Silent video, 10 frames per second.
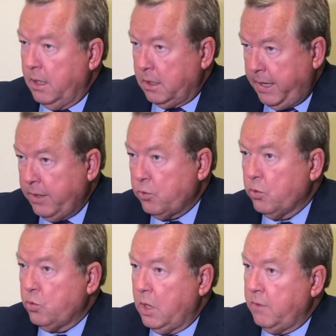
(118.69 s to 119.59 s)
K through
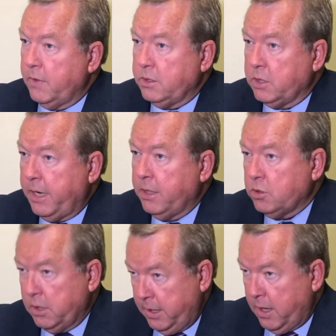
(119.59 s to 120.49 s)
12
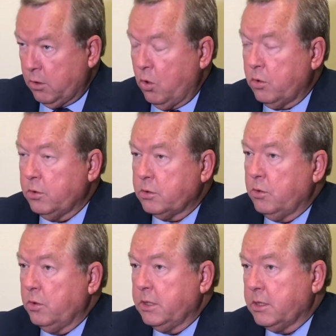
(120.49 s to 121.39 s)
education in our local
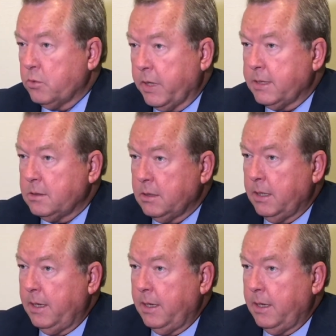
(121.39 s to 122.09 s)
school districts.